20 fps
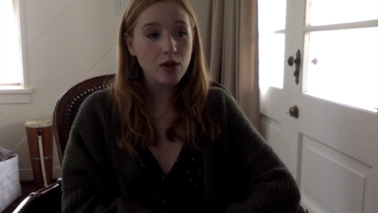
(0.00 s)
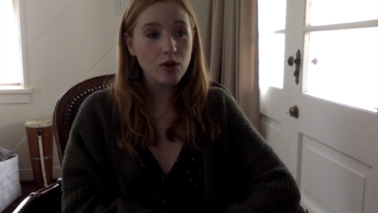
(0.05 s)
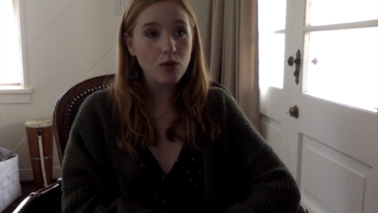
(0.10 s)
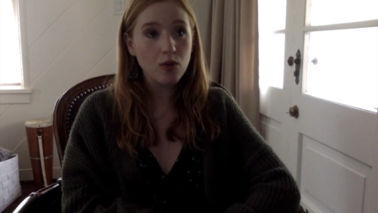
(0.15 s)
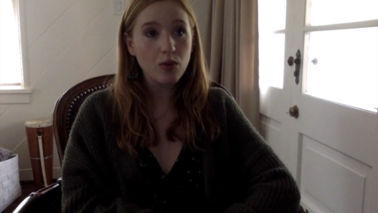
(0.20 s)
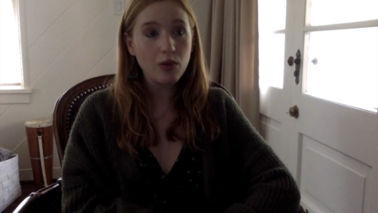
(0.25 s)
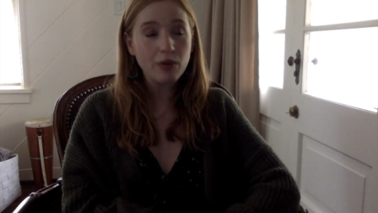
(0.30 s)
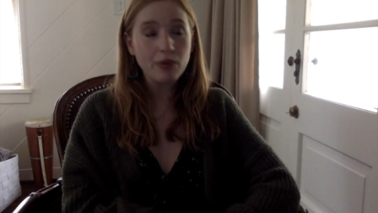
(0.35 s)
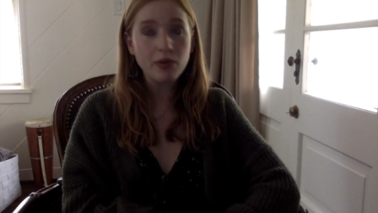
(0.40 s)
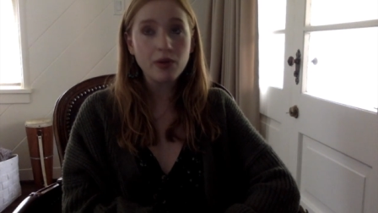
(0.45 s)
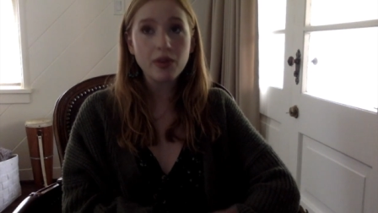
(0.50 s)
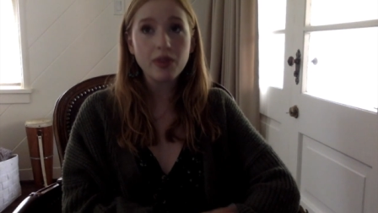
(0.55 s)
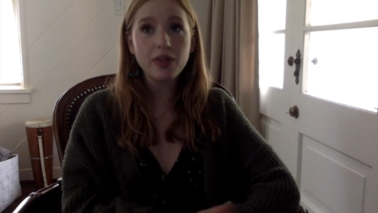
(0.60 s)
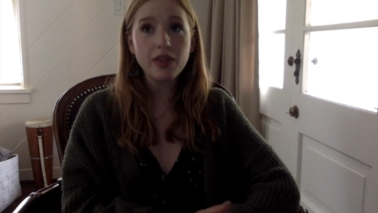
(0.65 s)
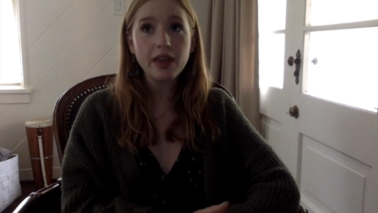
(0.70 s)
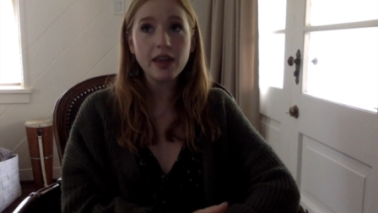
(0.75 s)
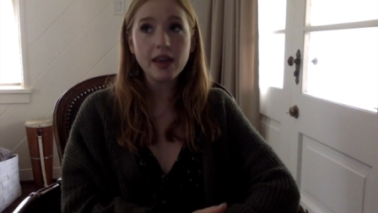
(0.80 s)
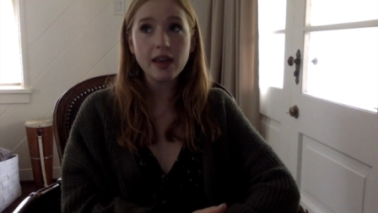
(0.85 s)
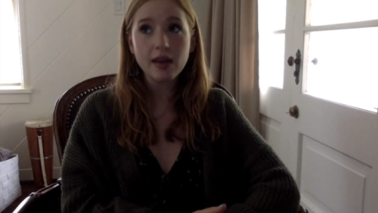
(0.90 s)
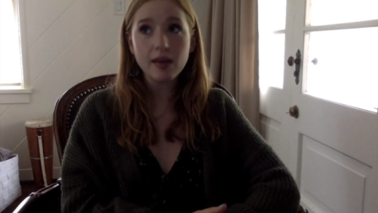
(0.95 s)
when we're
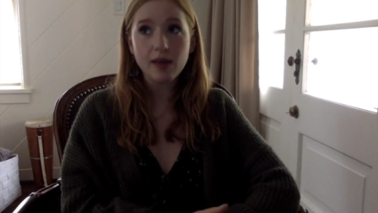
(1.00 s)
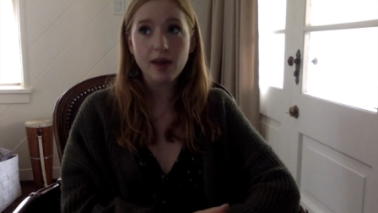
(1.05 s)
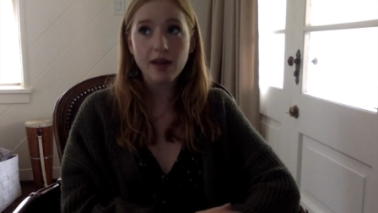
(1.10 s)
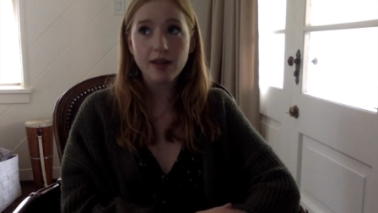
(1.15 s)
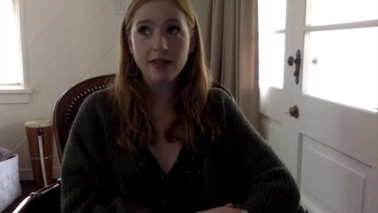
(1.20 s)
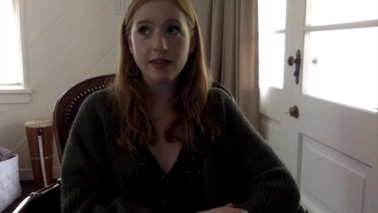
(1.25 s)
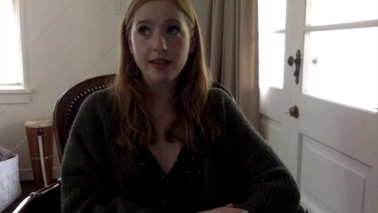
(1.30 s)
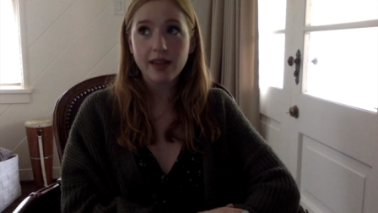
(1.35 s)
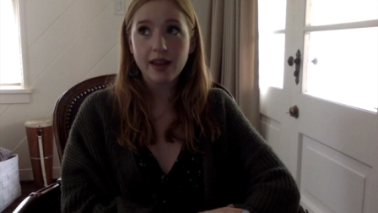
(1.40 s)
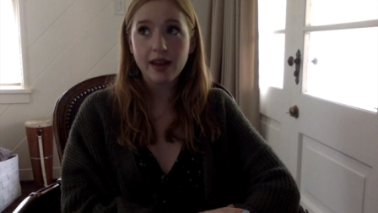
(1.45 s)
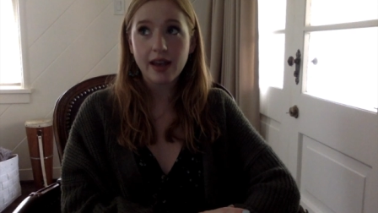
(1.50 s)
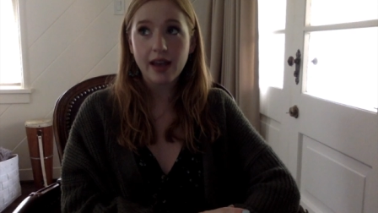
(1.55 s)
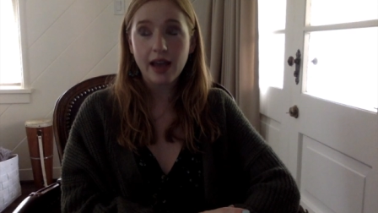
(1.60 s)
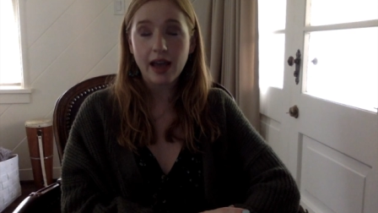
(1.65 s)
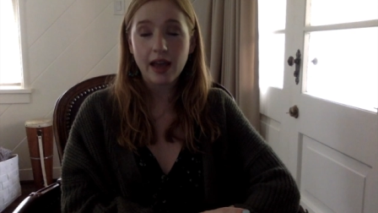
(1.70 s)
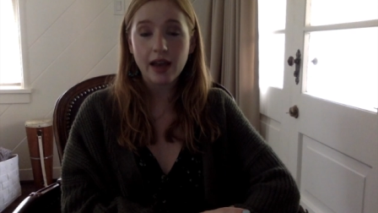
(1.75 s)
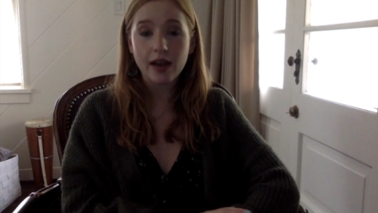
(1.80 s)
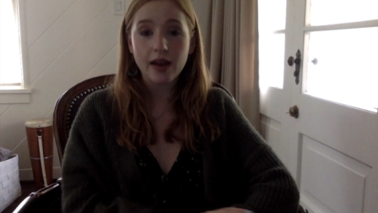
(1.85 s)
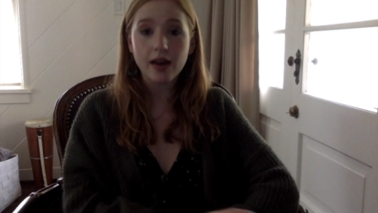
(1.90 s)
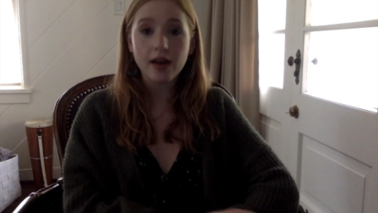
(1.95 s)
thinking about Santa
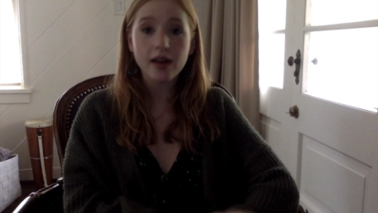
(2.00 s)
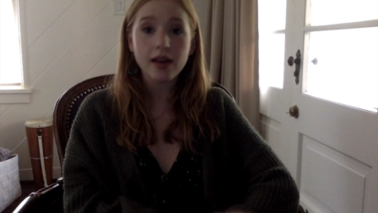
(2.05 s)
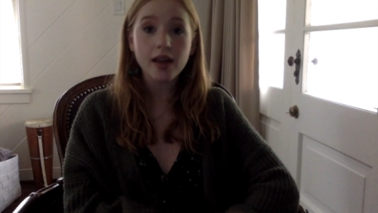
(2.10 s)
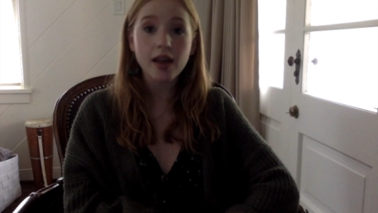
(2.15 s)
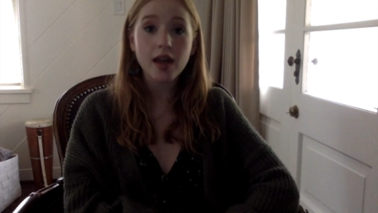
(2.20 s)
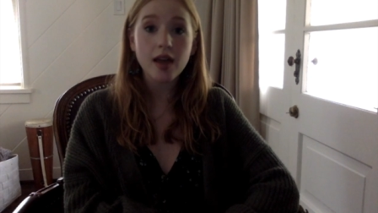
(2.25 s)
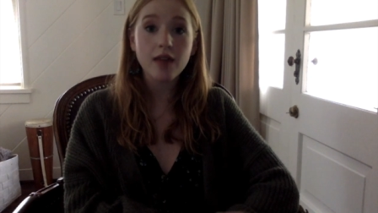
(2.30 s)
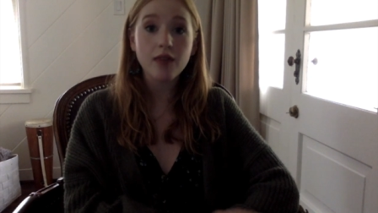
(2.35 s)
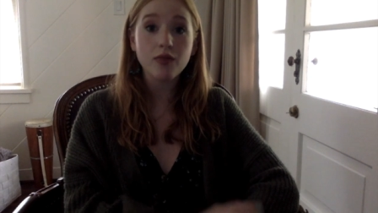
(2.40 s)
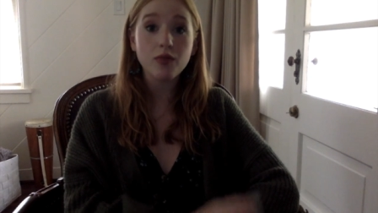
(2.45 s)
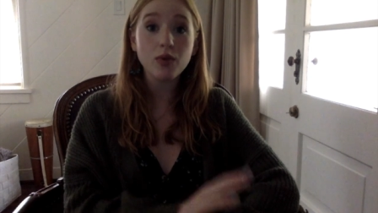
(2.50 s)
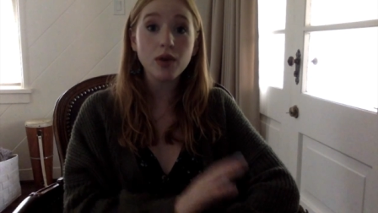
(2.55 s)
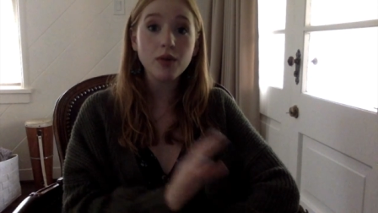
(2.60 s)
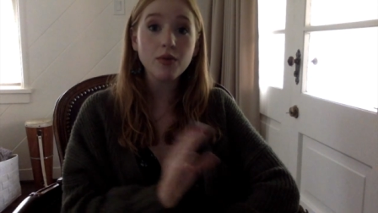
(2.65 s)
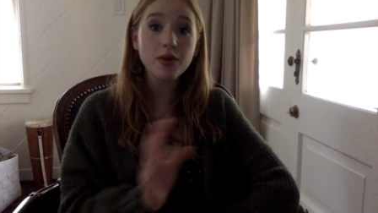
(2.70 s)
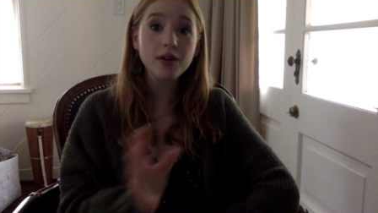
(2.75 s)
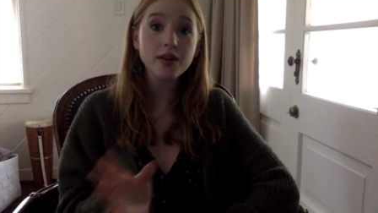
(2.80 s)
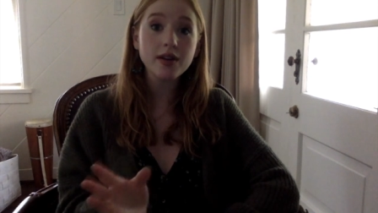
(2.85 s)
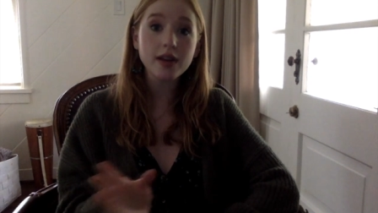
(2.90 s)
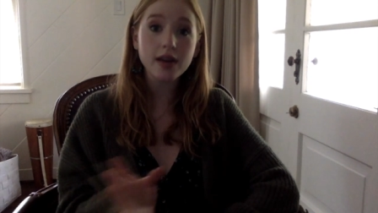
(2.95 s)
Anna, if we
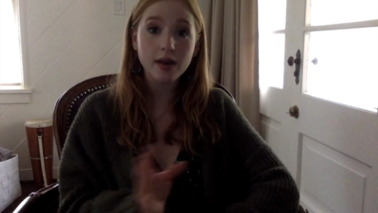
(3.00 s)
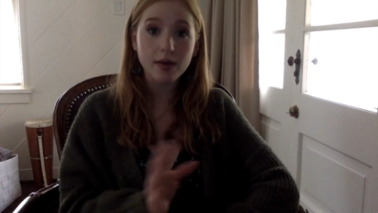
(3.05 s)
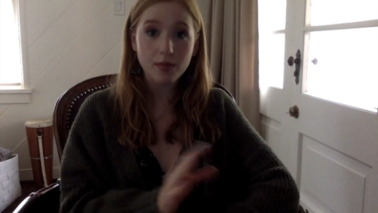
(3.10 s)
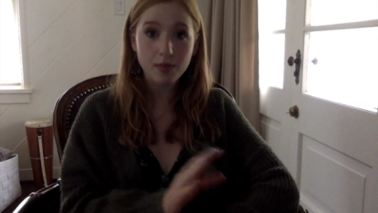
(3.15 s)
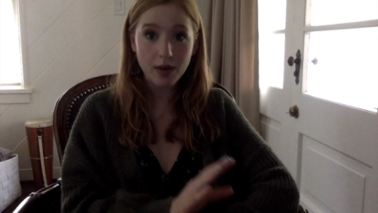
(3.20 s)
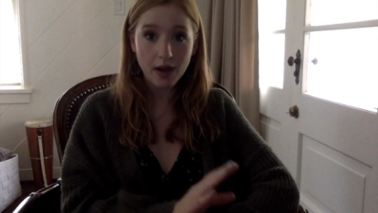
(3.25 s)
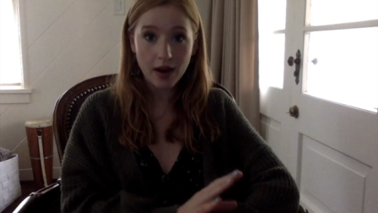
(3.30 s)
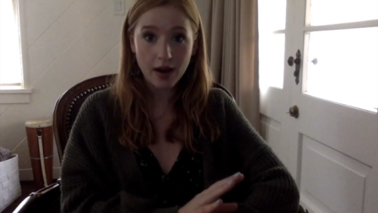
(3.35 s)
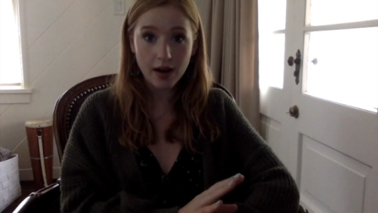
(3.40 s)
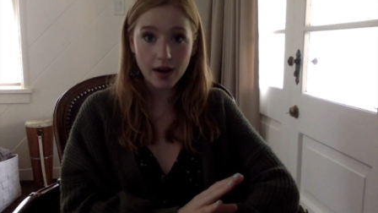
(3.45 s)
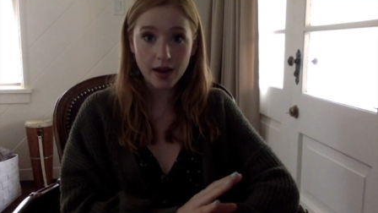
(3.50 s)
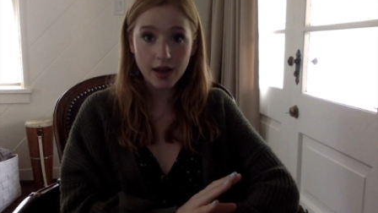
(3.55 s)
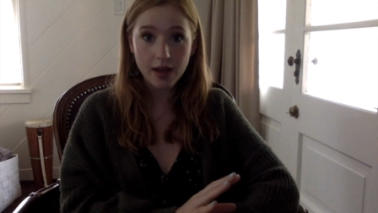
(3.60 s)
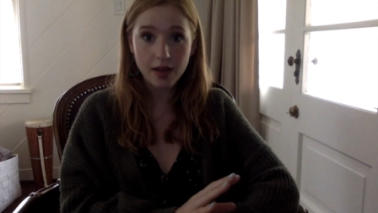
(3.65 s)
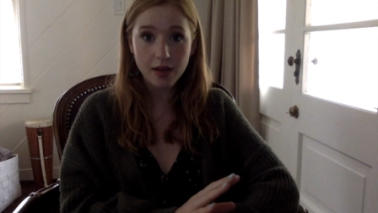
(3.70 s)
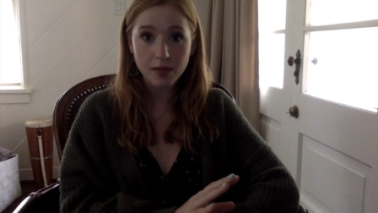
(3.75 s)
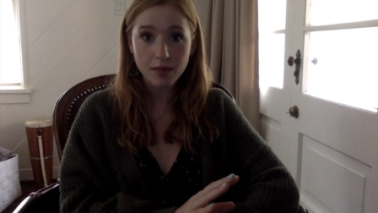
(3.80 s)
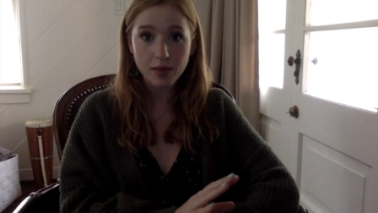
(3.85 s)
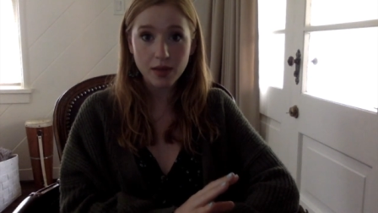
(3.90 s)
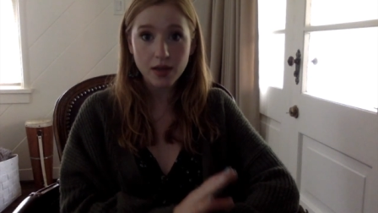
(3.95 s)
were to compare
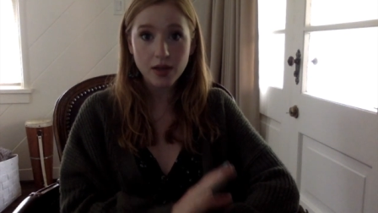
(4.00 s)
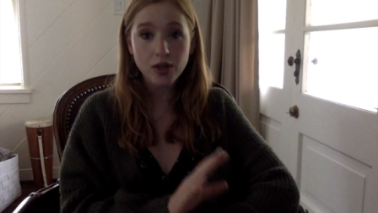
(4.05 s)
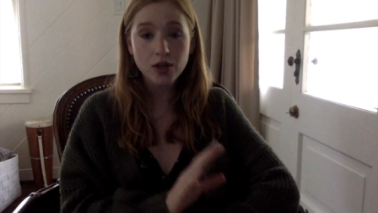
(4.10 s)
him